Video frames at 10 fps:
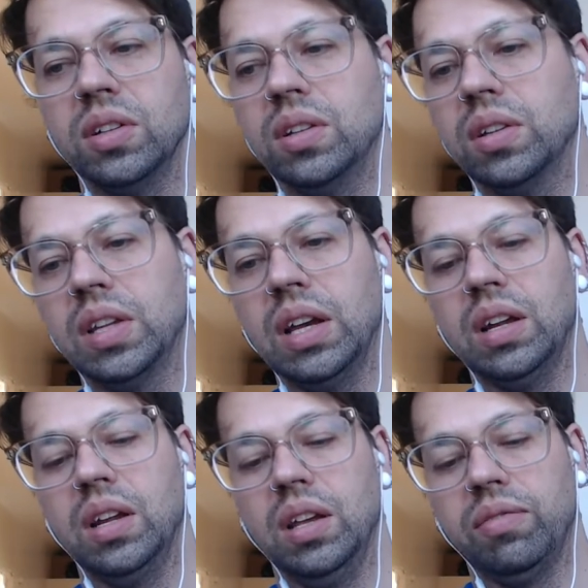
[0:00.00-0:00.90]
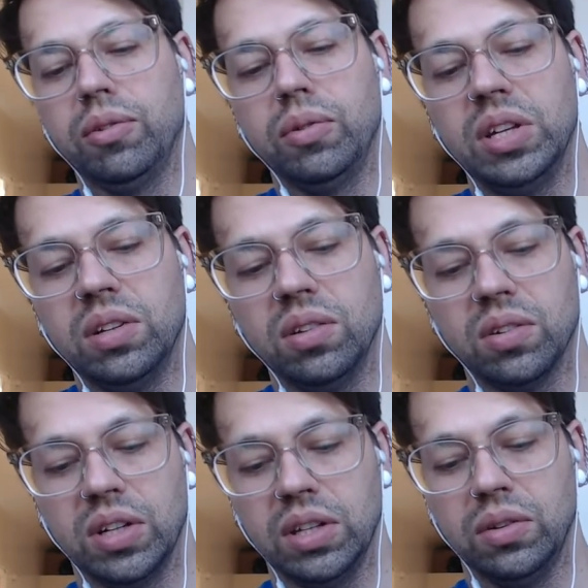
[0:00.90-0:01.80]
that if you need to learn it,
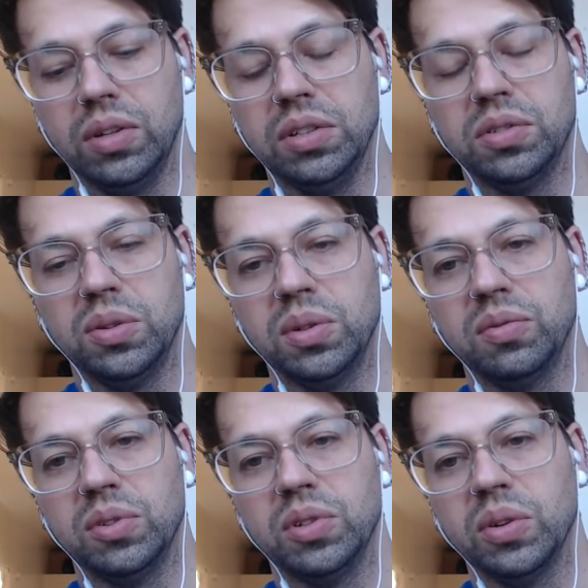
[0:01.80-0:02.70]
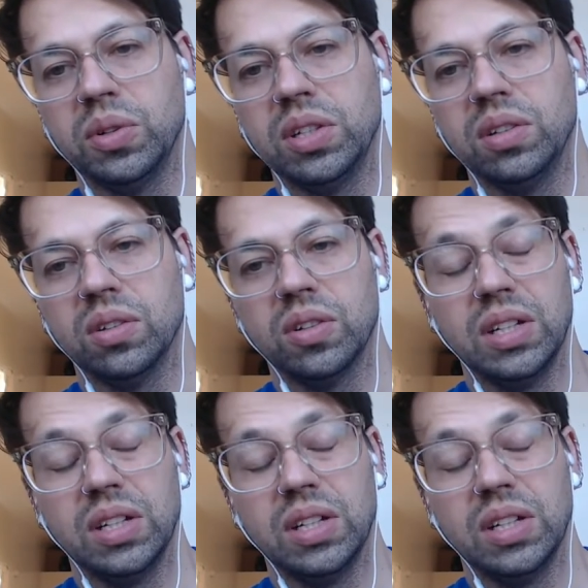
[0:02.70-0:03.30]
you need to, and if you don't need to learn it,